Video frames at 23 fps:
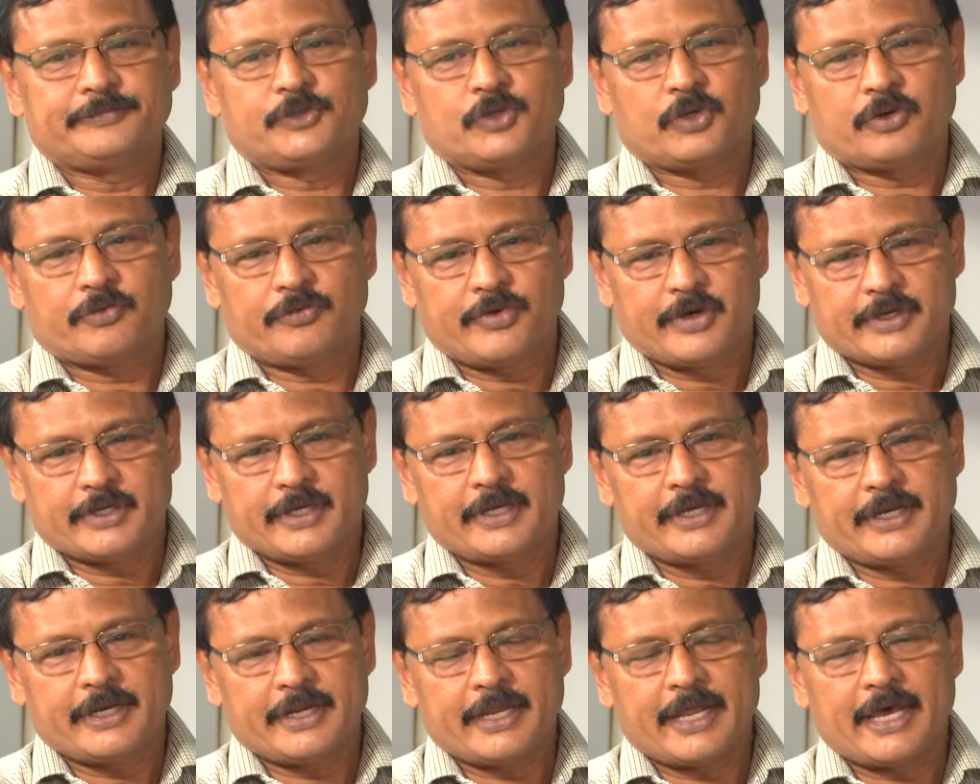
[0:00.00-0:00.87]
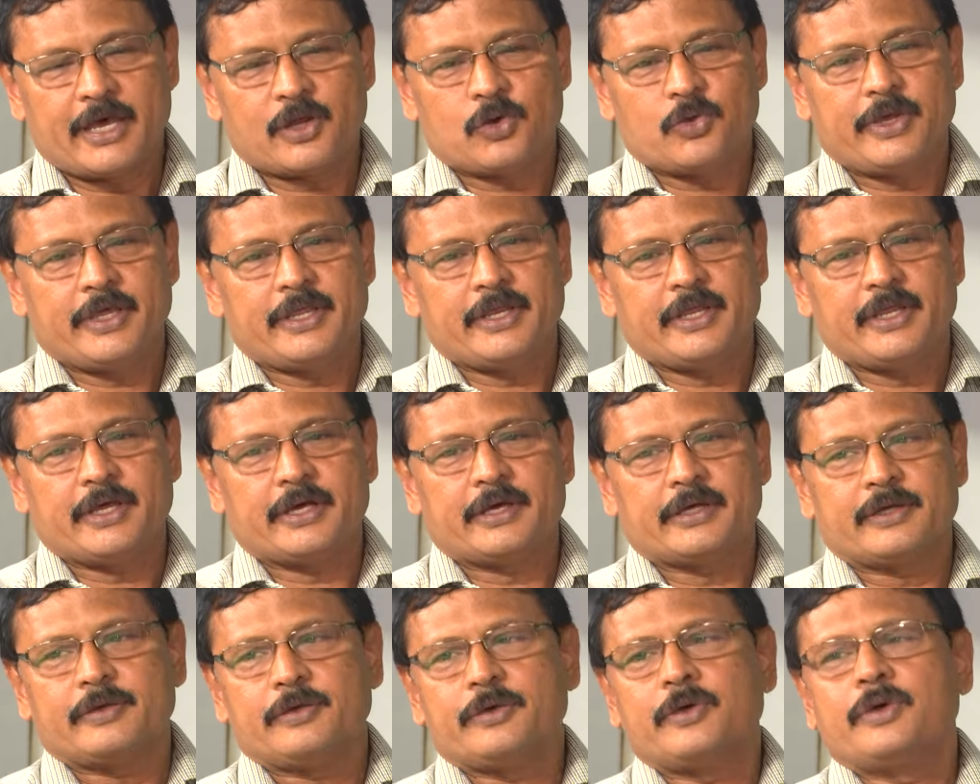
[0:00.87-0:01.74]
you are working in a narrow
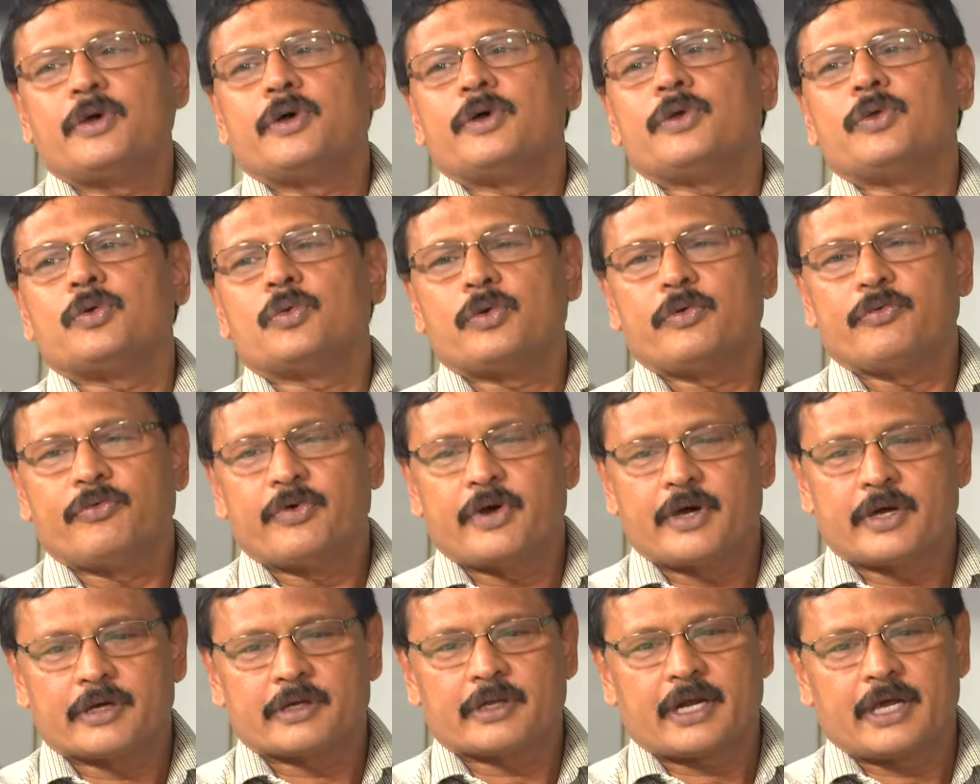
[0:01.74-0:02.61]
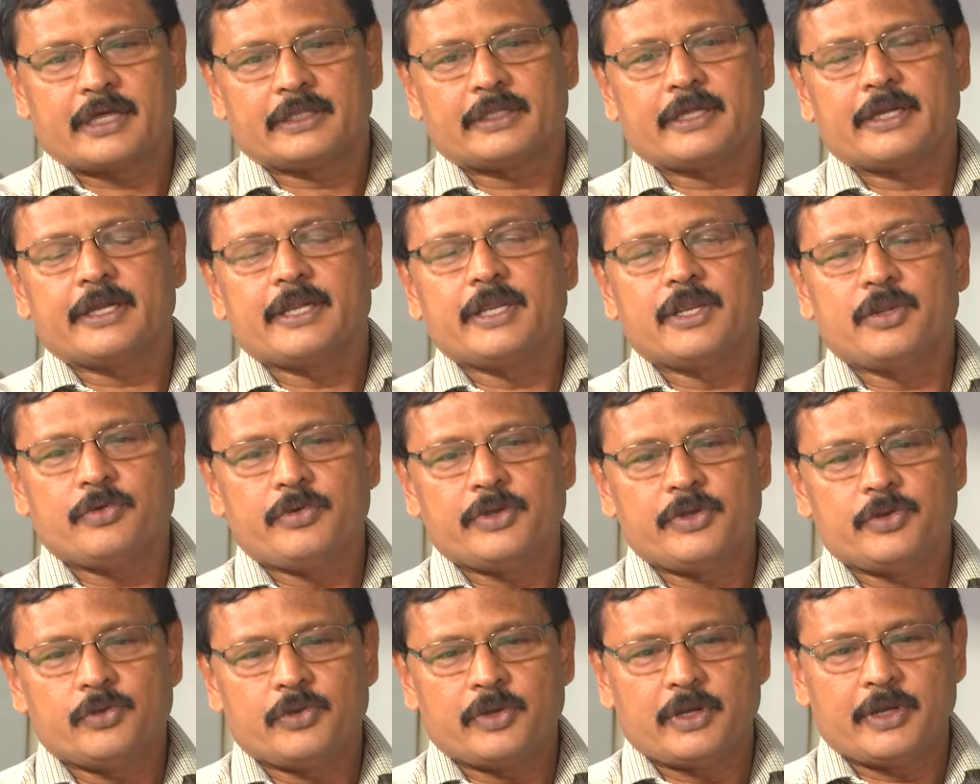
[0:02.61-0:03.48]
area, you would work rather
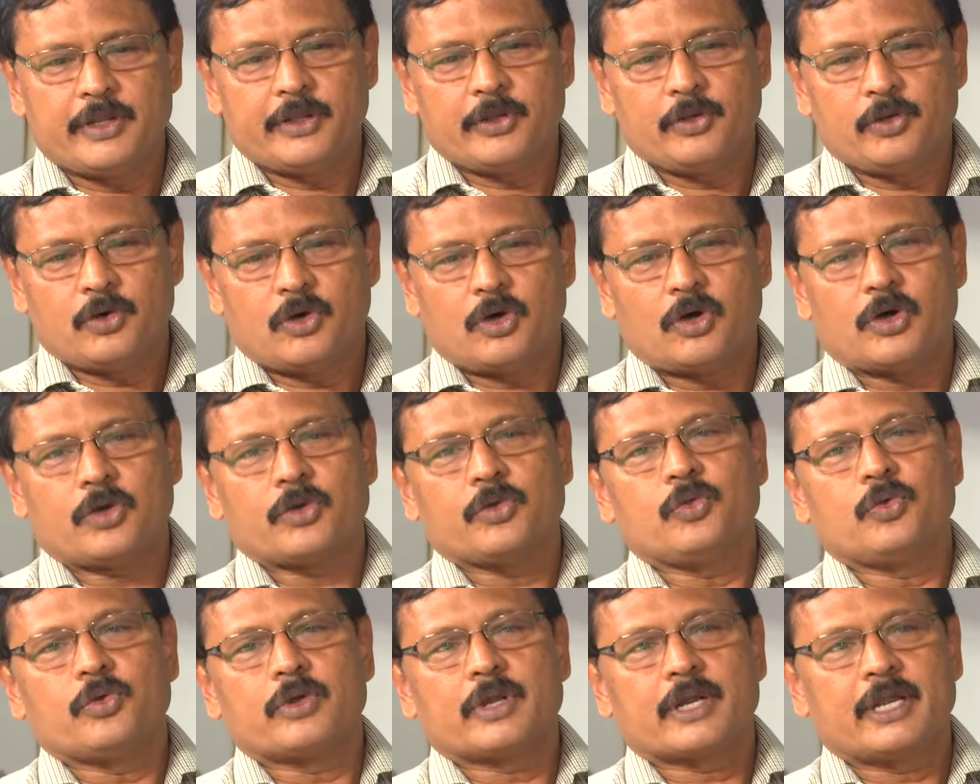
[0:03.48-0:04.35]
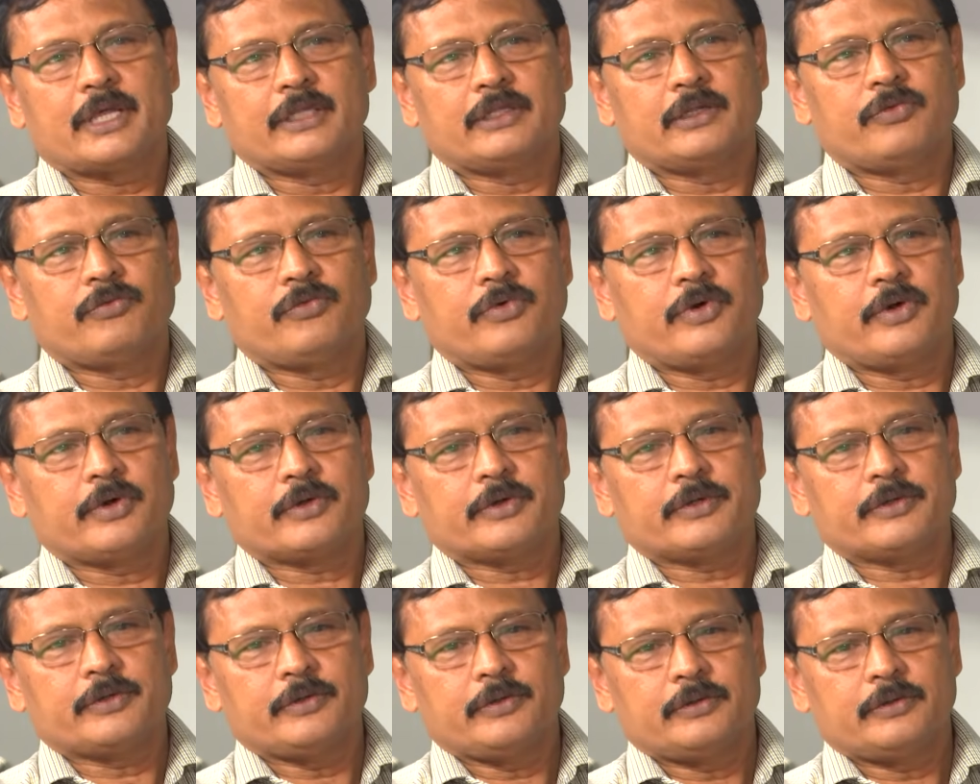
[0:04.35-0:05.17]
individually, or you would rather work